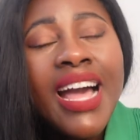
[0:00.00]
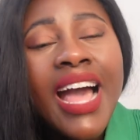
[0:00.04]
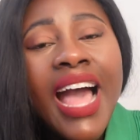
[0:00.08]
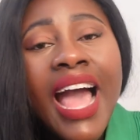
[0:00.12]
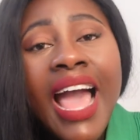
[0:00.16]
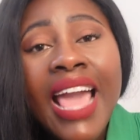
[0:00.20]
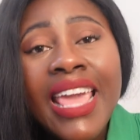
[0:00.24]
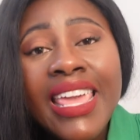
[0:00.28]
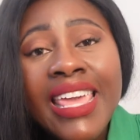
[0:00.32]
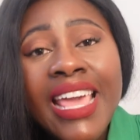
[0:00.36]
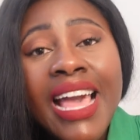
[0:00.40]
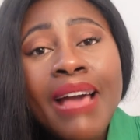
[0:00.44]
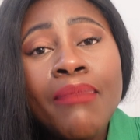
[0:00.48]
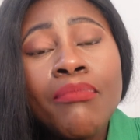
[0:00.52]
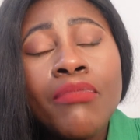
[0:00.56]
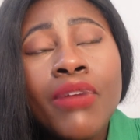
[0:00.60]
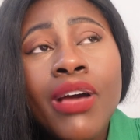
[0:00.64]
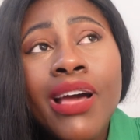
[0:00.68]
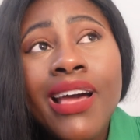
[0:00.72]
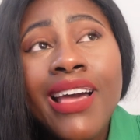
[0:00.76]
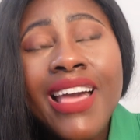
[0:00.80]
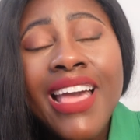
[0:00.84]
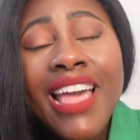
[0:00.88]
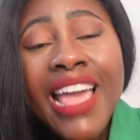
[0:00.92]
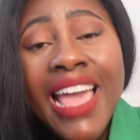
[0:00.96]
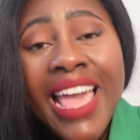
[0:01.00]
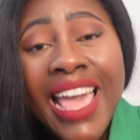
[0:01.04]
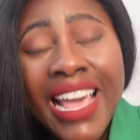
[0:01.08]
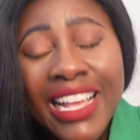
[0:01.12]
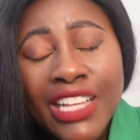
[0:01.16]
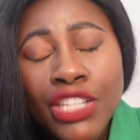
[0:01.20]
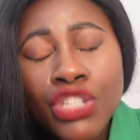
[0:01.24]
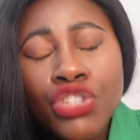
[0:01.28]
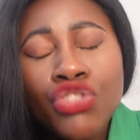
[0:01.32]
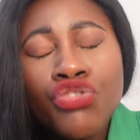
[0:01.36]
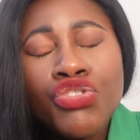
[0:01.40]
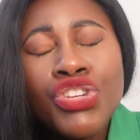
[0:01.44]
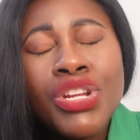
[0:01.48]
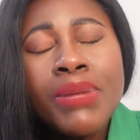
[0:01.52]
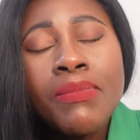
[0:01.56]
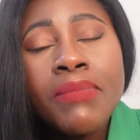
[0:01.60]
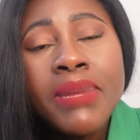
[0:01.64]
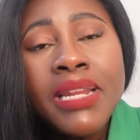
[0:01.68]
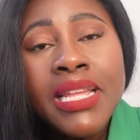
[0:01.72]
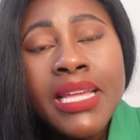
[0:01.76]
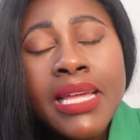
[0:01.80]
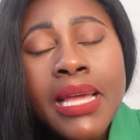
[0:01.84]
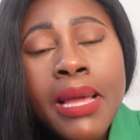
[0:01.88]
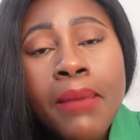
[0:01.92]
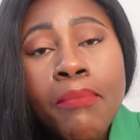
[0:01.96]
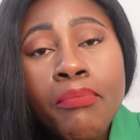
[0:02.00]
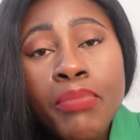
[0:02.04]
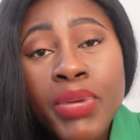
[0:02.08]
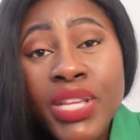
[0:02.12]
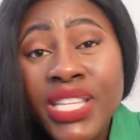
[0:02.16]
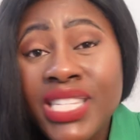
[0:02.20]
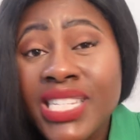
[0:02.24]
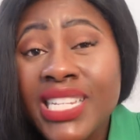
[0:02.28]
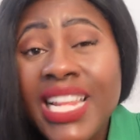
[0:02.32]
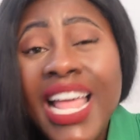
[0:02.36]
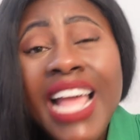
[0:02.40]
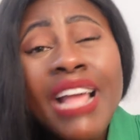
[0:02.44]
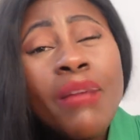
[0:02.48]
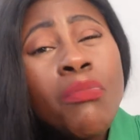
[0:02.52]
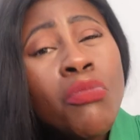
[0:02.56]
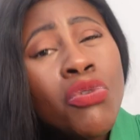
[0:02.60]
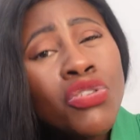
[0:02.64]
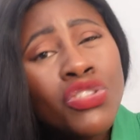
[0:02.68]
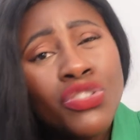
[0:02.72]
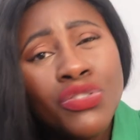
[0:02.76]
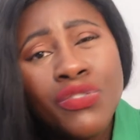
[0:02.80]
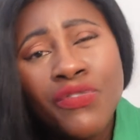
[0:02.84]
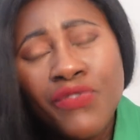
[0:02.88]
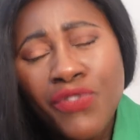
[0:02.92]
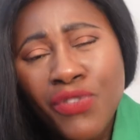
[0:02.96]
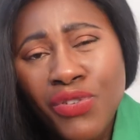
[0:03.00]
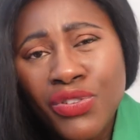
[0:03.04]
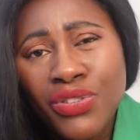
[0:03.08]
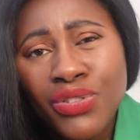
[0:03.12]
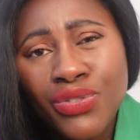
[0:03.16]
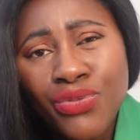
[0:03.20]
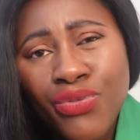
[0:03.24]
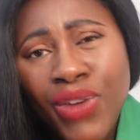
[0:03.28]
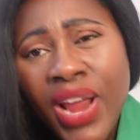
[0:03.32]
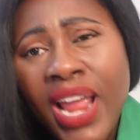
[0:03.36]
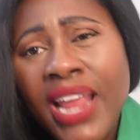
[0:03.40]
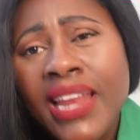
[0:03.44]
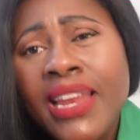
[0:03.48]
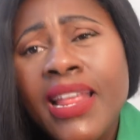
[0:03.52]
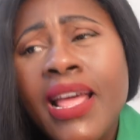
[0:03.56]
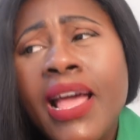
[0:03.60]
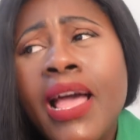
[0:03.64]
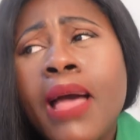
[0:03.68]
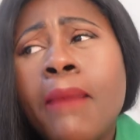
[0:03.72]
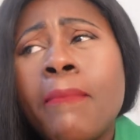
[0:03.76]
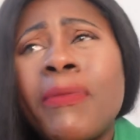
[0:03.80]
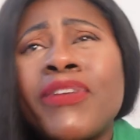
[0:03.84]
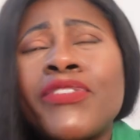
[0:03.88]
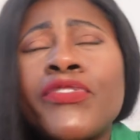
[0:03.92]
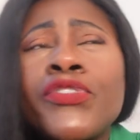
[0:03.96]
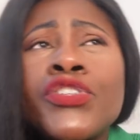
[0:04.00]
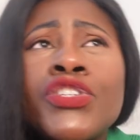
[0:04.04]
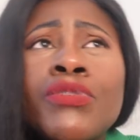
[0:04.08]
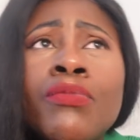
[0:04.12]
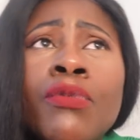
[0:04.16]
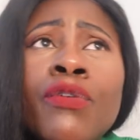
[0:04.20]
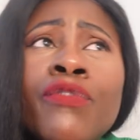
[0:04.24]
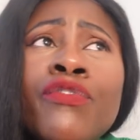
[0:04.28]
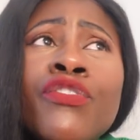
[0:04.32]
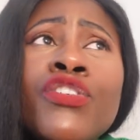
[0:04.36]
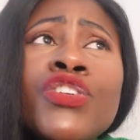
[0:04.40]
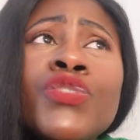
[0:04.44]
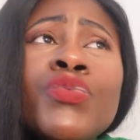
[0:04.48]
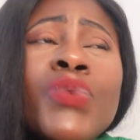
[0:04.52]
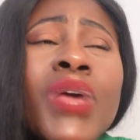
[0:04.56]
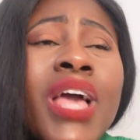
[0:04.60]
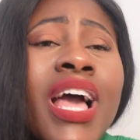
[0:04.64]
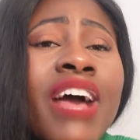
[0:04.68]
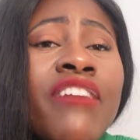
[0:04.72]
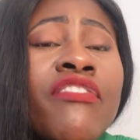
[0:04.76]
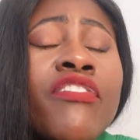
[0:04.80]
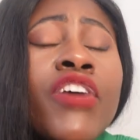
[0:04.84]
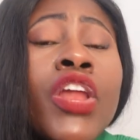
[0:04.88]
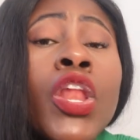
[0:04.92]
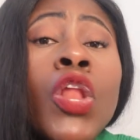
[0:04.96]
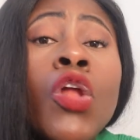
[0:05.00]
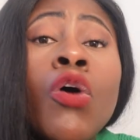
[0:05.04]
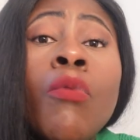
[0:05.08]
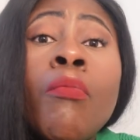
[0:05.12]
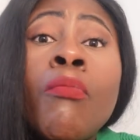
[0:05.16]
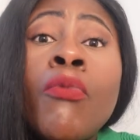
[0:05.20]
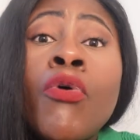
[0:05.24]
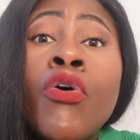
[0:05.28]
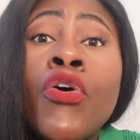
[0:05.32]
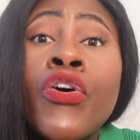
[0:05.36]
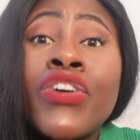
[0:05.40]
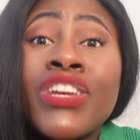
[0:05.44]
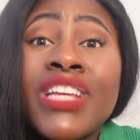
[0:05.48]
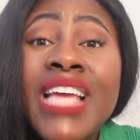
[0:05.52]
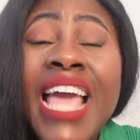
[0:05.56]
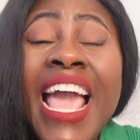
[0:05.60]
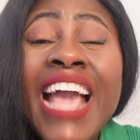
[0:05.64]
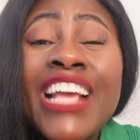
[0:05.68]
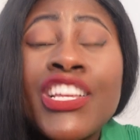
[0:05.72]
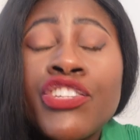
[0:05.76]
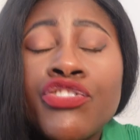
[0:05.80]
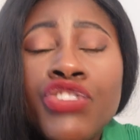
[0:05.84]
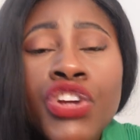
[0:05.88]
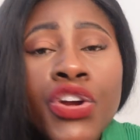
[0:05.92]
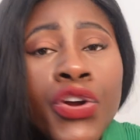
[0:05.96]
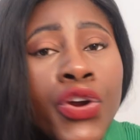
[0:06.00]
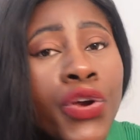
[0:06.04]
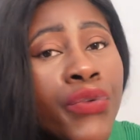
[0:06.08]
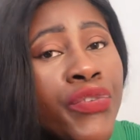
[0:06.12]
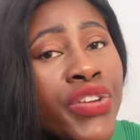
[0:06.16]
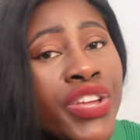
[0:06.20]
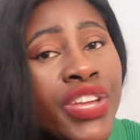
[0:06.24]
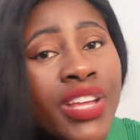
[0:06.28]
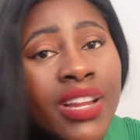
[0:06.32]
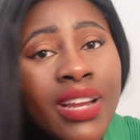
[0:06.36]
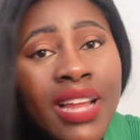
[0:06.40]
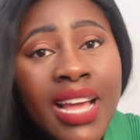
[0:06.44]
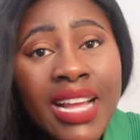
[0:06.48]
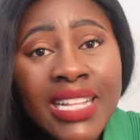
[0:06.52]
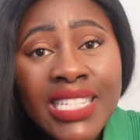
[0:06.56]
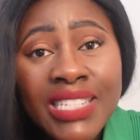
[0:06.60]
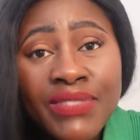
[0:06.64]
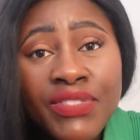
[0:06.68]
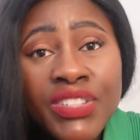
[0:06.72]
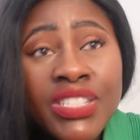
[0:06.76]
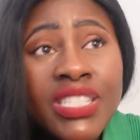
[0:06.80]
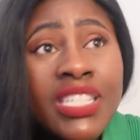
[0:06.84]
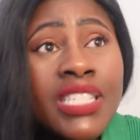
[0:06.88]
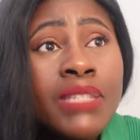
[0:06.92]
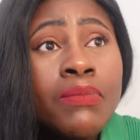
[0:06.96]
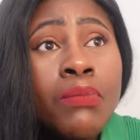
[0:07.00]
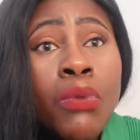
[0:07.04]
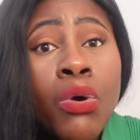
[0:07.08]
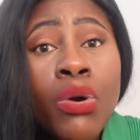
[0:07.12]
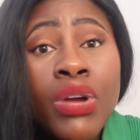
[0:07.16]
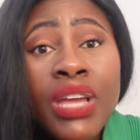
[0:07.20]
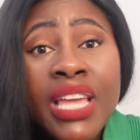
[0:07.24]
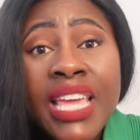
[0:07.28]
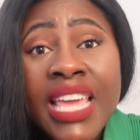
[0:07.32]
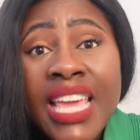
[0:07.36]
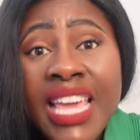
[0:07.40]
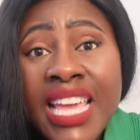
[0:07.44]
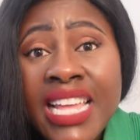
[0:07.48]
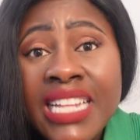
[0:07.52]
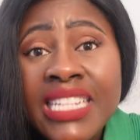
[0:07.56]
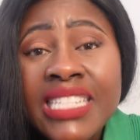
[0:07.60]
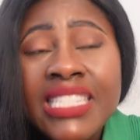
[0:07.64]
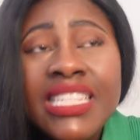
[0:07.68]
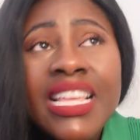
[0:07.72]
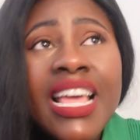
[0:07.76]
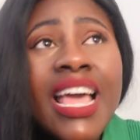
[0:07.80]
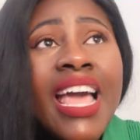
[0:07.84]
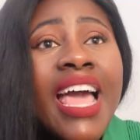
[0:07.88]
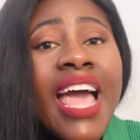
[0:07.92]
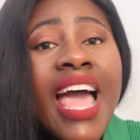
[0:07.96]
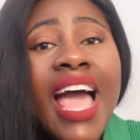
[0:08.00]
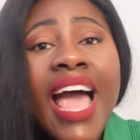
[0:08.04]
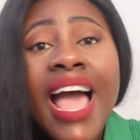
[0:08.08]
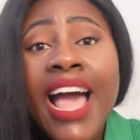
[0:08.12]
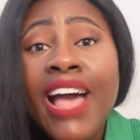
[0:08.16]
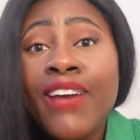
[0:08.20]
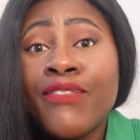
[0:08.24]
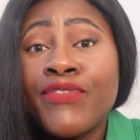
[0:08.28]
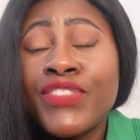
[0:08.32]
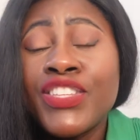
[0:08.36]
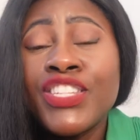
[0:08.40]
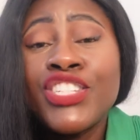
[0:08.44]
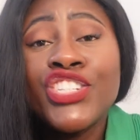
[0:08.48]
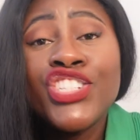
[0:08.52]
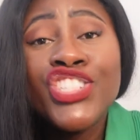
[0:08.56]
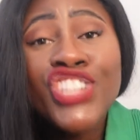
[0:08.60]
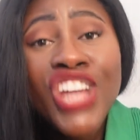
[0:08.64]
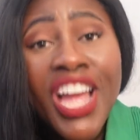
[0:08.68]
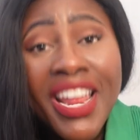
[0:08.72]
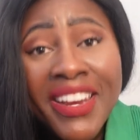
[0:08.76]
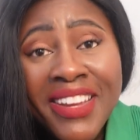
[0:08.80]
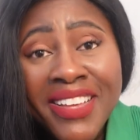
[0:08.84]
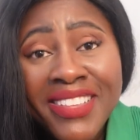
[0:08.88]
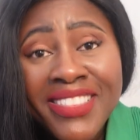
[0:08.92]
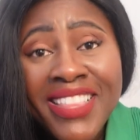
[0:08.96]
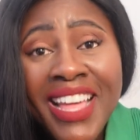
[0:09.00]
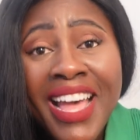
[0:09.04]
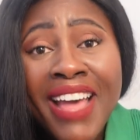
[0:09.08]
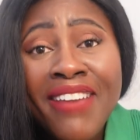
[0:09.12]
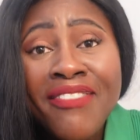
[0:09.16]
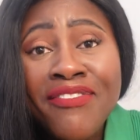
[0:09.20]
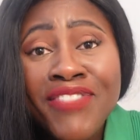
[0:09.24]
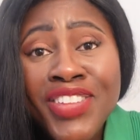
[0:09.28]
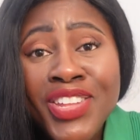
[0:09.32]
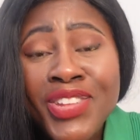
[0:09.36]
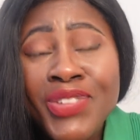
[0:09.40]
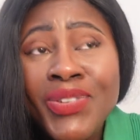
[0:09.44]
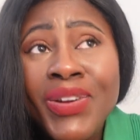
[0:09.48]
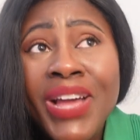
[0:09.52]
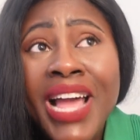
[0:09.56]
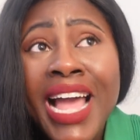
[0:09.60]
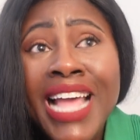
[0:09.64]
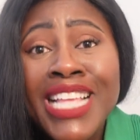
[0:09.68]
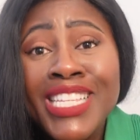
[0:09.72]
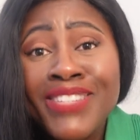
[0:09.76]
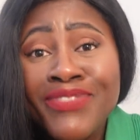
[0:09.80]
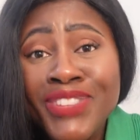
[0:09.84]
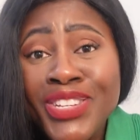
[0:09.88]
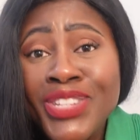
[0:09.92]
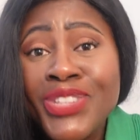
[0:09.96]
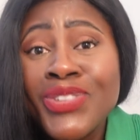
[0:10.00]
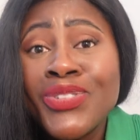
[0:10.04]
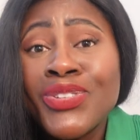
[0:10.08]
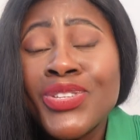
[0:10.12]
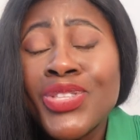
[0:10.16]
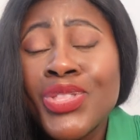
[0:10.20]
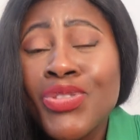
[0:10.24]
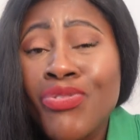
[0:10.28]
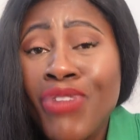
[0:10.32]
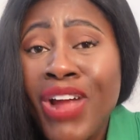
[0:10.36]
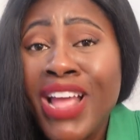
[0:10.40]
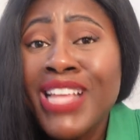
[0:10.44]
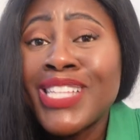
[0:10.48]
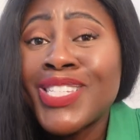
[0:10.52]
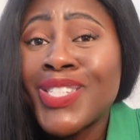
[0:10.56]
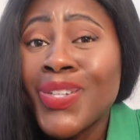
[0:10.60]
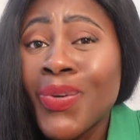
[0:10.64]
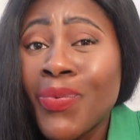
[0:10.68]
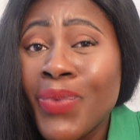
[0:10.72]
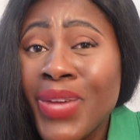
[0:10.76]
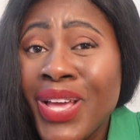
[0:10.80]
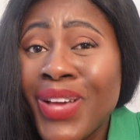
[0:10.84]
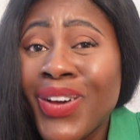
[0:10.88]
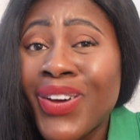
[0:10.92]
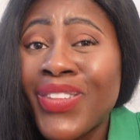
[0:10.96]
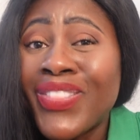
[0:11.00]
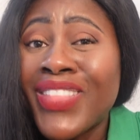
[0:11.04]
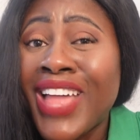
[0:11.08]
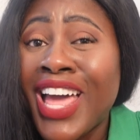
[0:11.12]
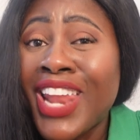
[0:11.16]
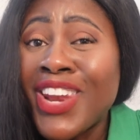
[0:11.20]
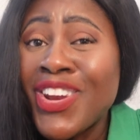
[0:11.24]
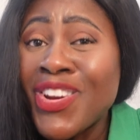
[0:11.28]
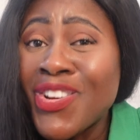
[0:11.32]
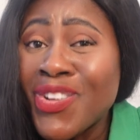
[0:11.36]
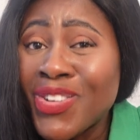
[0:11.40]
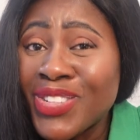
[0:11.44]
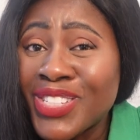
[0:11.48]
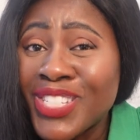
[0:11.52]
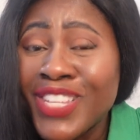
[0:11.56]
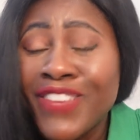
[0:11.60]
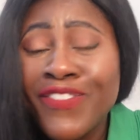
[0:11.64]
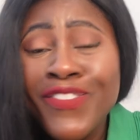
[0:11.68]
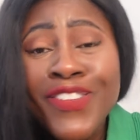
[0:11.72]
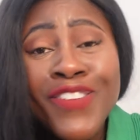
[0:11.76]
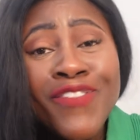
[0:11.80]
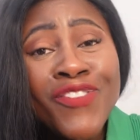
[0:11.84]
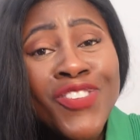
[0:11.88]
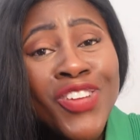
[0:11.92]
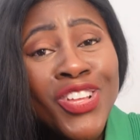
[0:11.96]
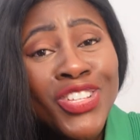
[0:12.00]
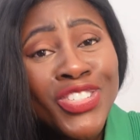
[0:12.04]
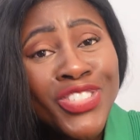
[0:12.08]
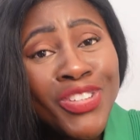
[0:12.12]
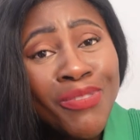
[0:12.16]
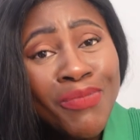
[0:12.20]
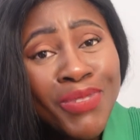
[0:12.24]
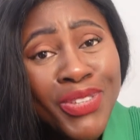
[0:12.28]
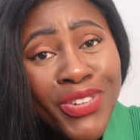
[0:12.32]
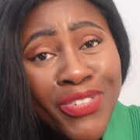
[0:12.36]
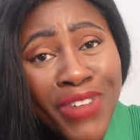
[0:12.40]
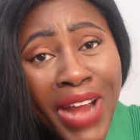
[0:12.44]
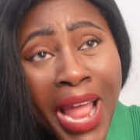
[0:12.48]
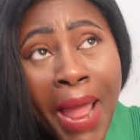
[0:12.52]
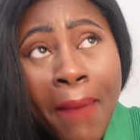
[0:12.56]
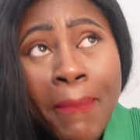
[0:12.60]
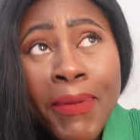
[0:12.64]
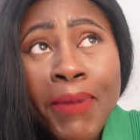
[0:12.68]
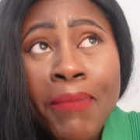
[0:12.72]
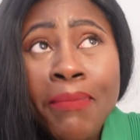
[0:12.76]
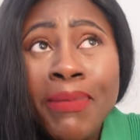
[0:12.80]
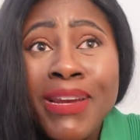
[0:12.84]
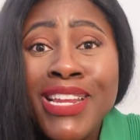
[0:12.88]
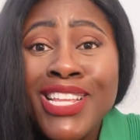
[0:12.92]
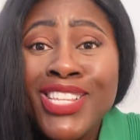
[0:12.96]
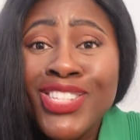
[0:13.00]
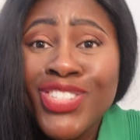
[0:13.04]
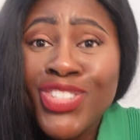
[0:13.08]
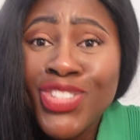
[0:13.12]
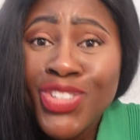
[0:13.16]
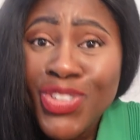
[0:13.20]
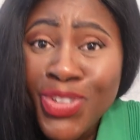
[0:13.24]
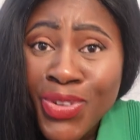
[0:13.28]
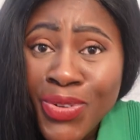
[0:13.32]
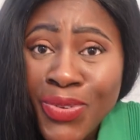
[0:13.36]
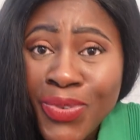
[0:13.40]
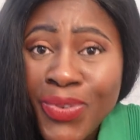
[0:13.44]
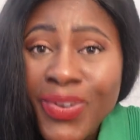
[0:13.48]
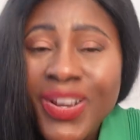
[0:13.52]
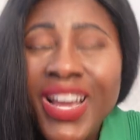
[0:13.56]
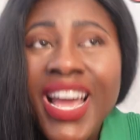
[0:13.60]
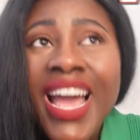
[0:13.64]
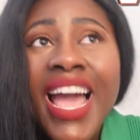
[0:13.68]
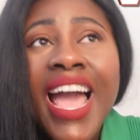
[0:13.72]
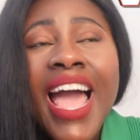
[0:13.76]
I am extremely busy, like most of us, right? But for some of us, we have a lot more extracurricular activities, more kids. I have this channel that I feed you guys videos thrice a week. On that note, if you've not subscribed, please do.